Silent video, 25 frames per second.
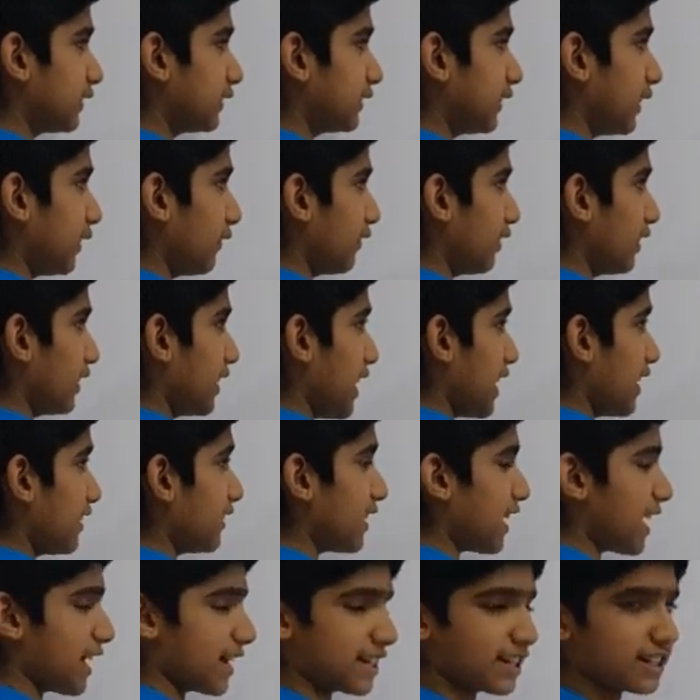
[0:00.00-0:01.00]
7 and
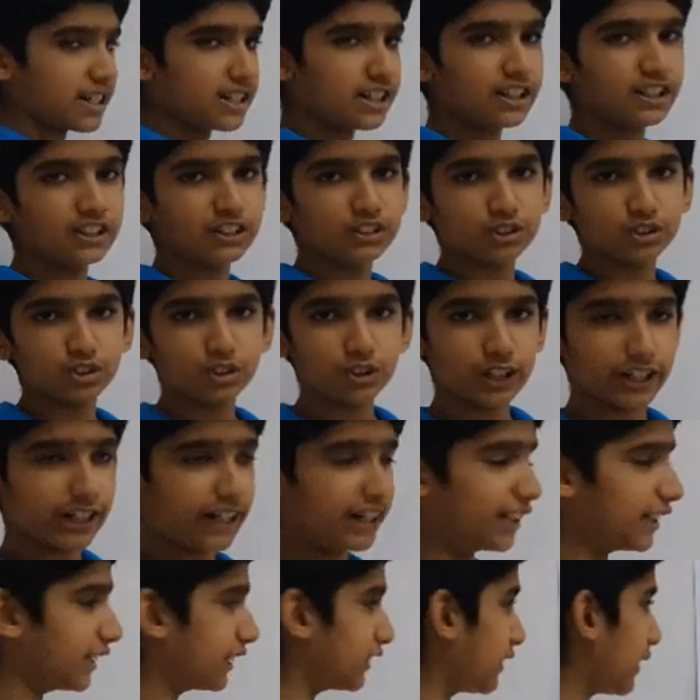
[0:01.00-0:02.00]
9. So
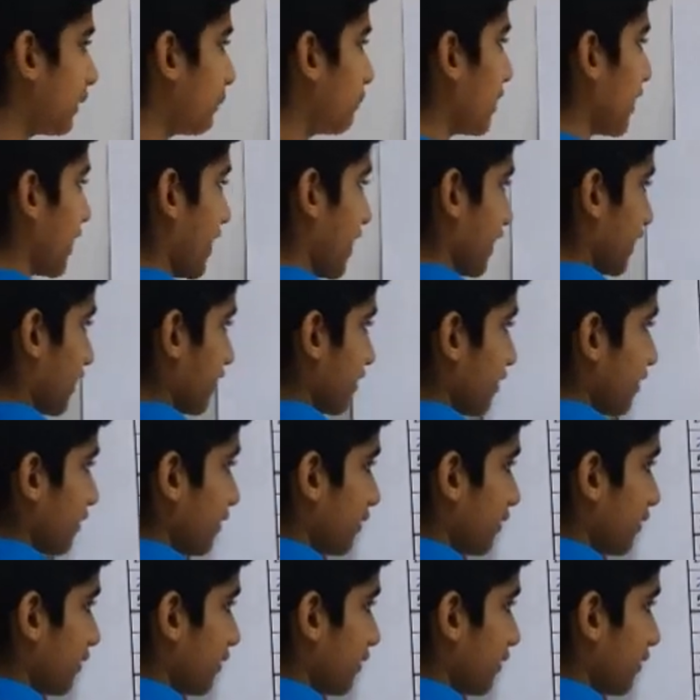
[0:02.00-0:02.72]
8 is remaining.